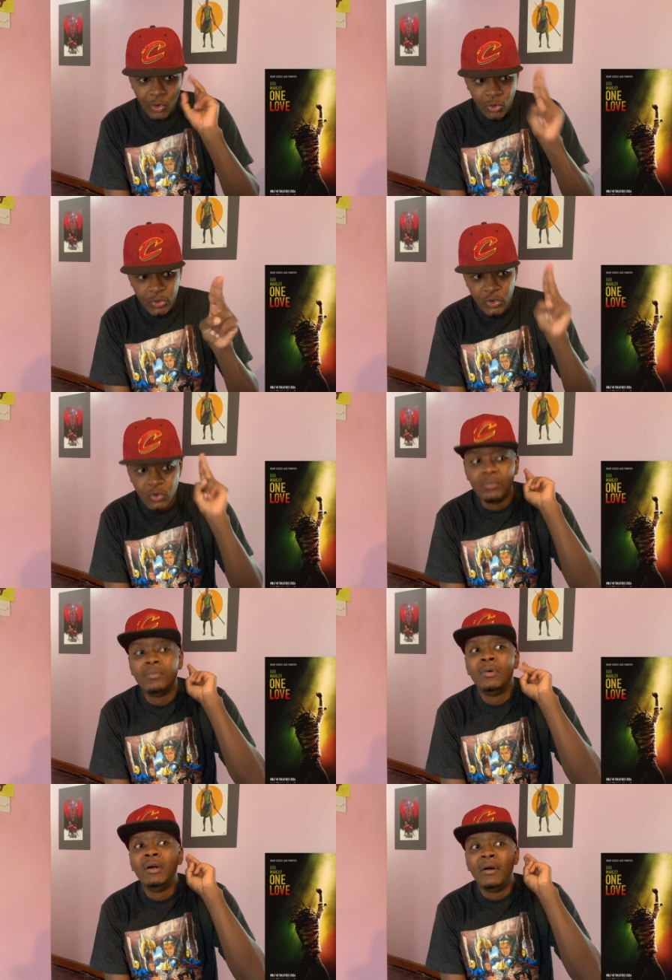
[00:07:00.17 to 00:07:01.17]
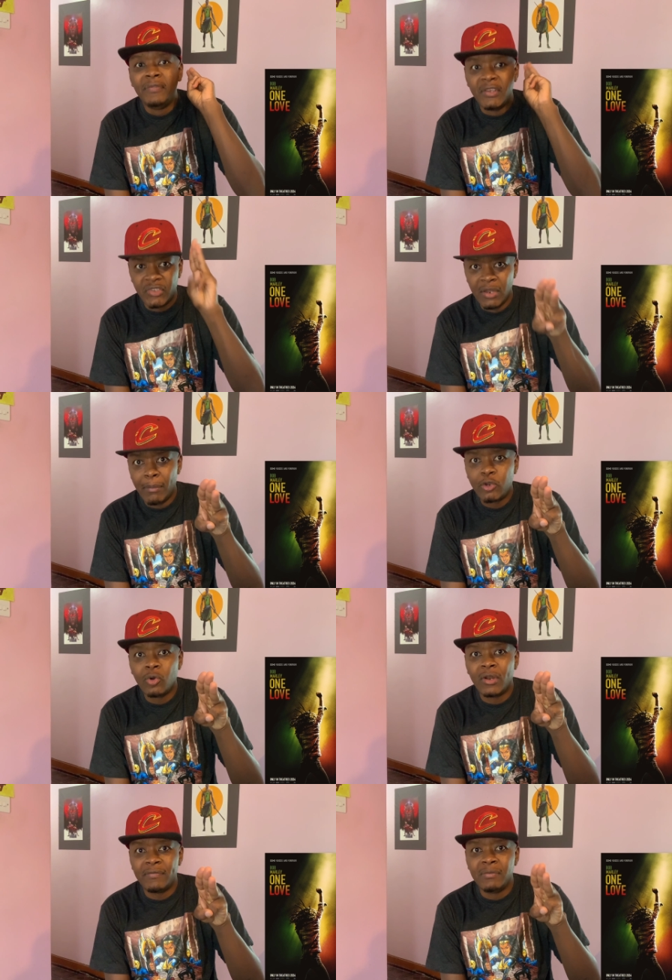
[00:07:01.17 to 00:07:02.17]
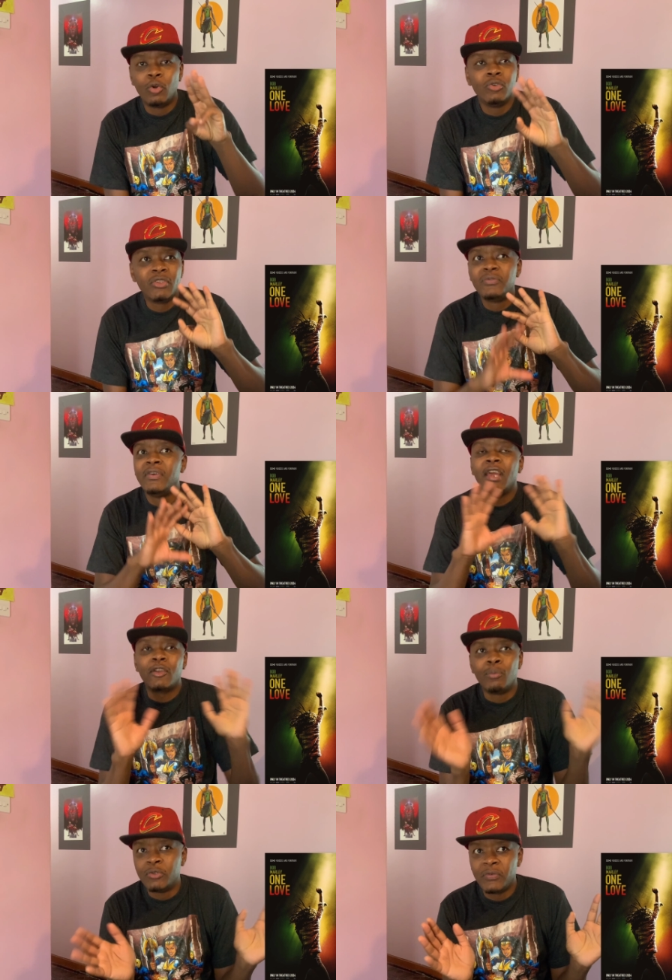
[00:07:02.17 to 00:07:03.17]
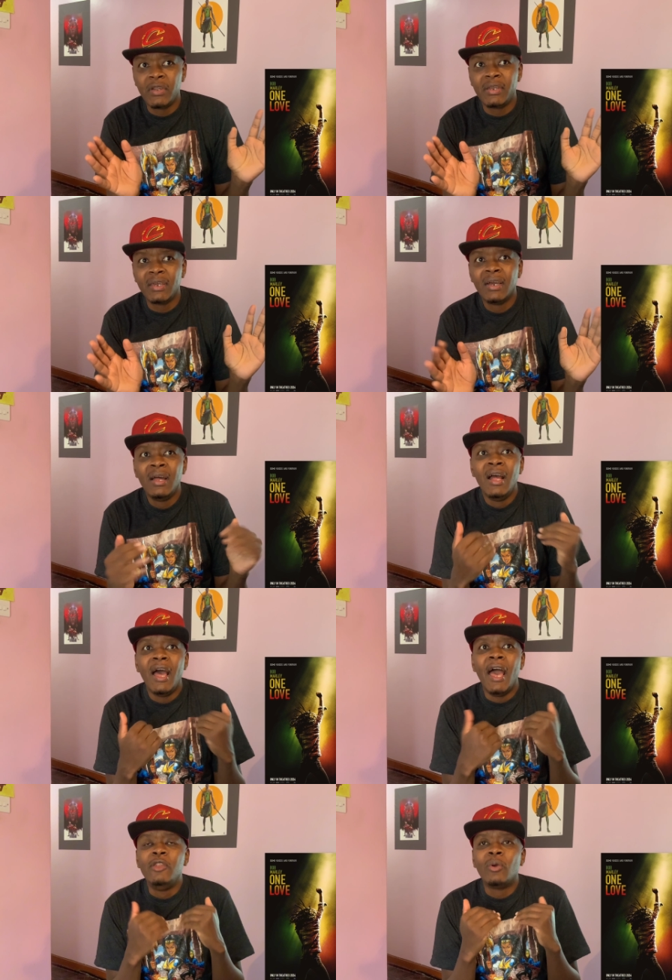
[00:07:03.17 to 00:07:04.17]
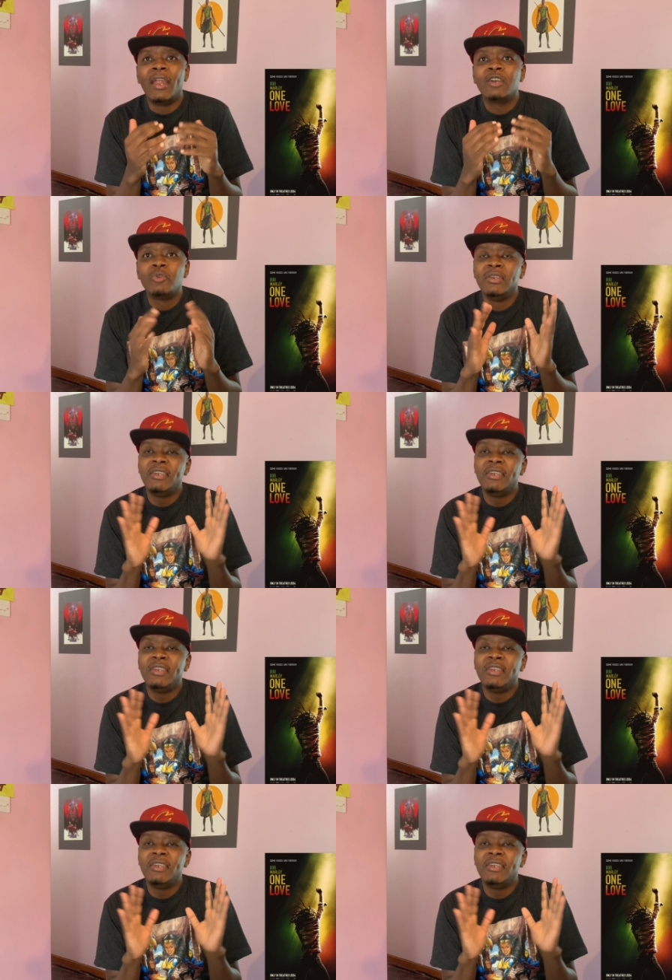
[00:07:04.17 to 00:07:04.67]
the costume, the cinematography, because it's very atmospheric and you can actually